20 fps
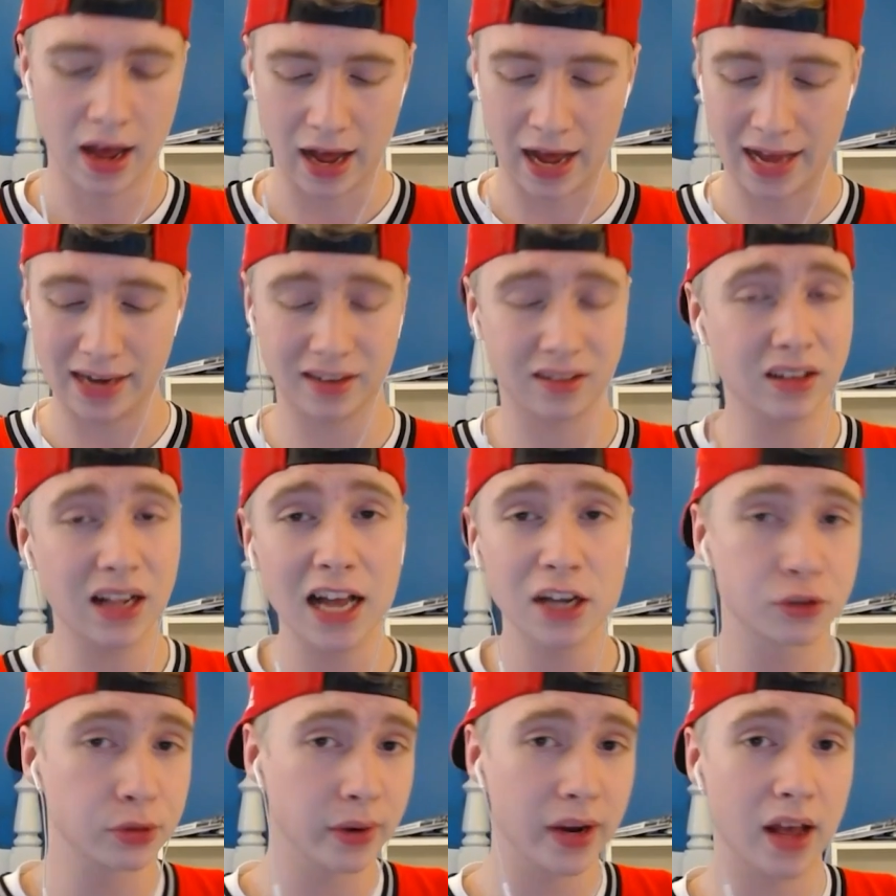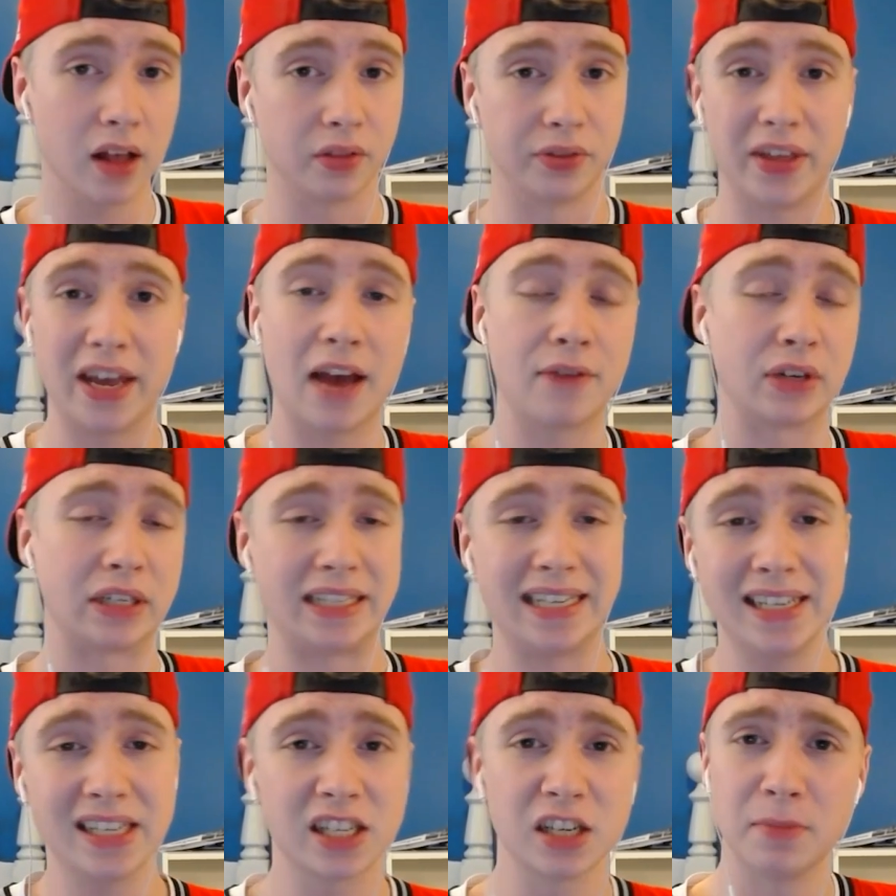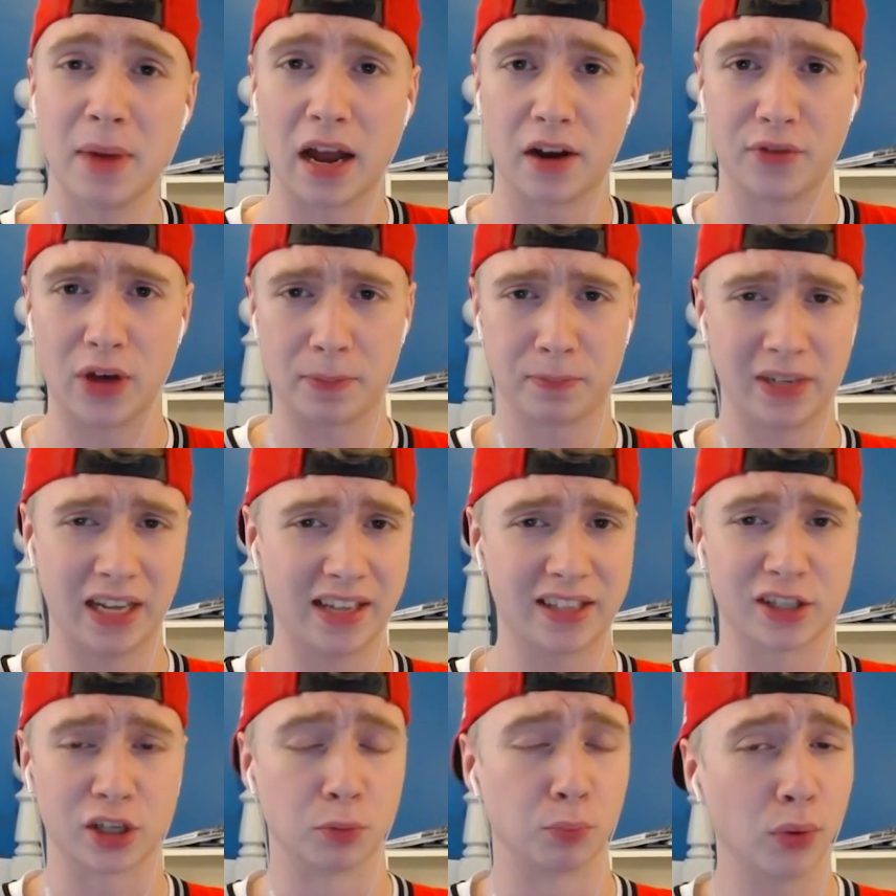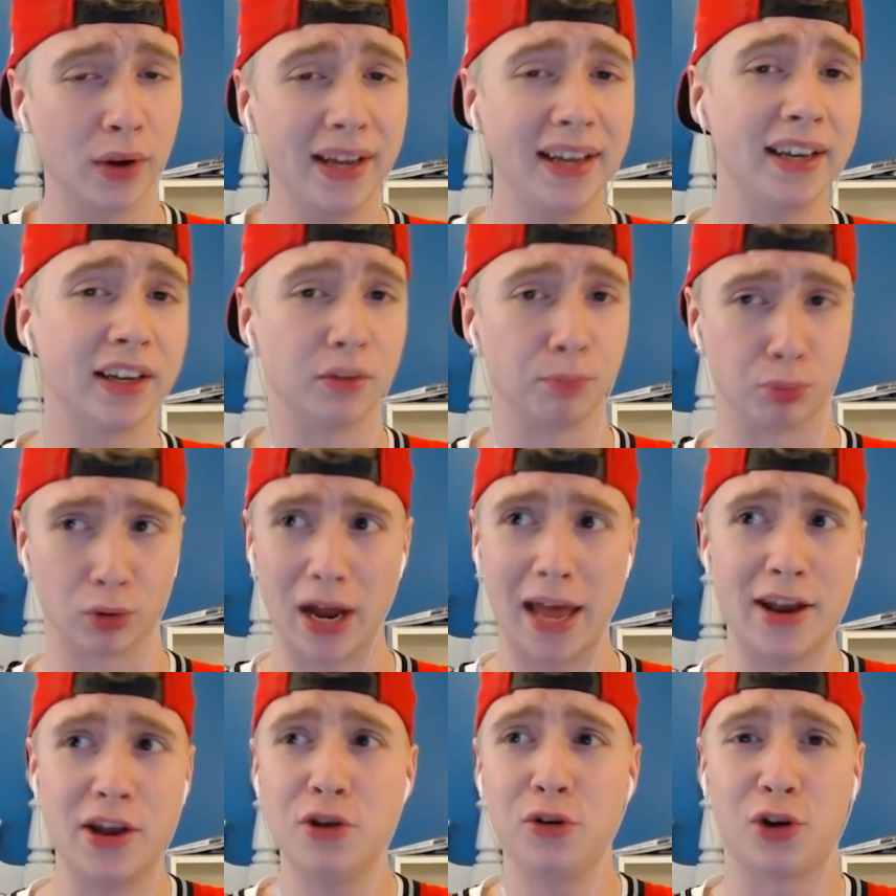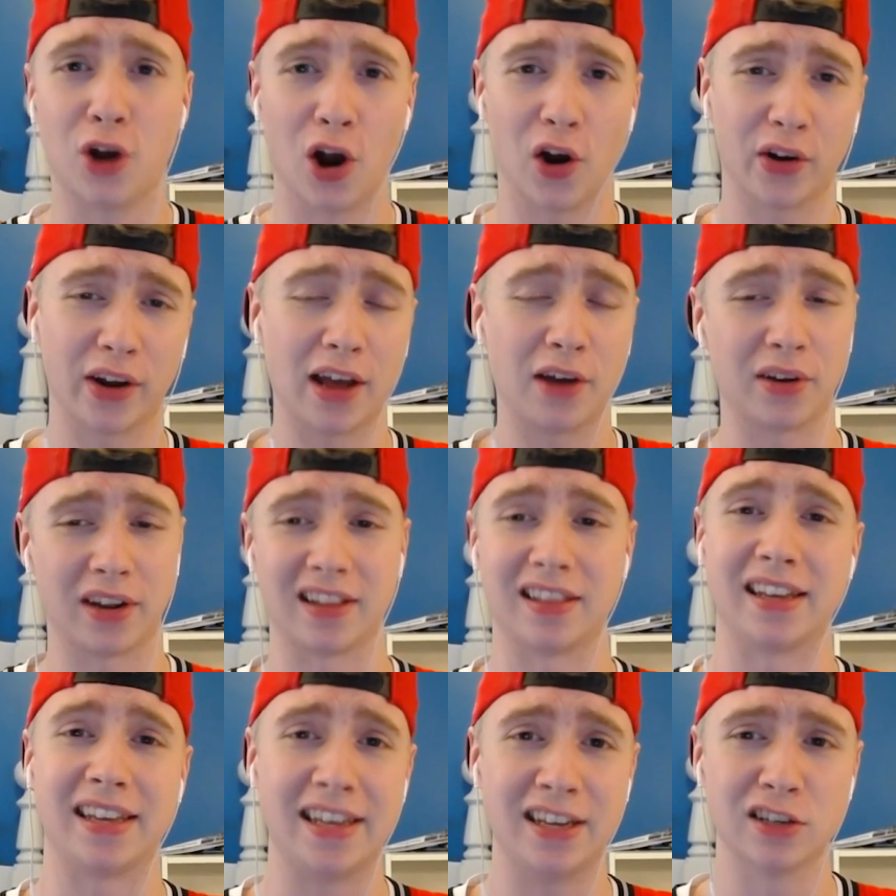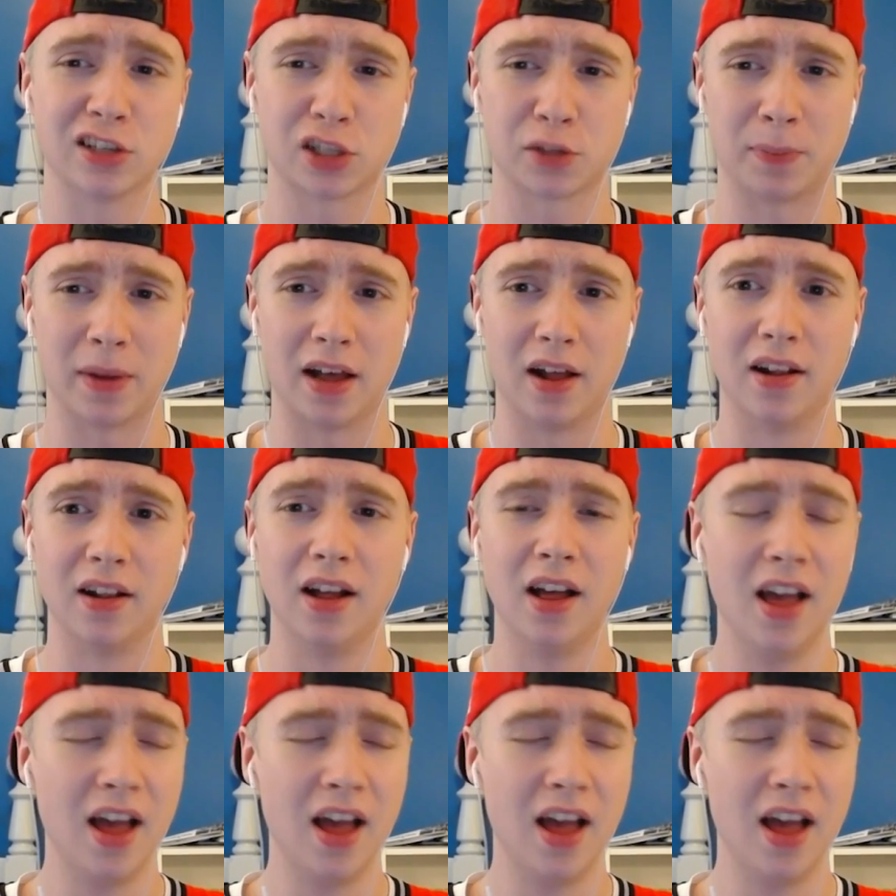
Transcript: And Clash Royale, they have a decent amount of updates. They're bringing a brand new card out in the heal spell.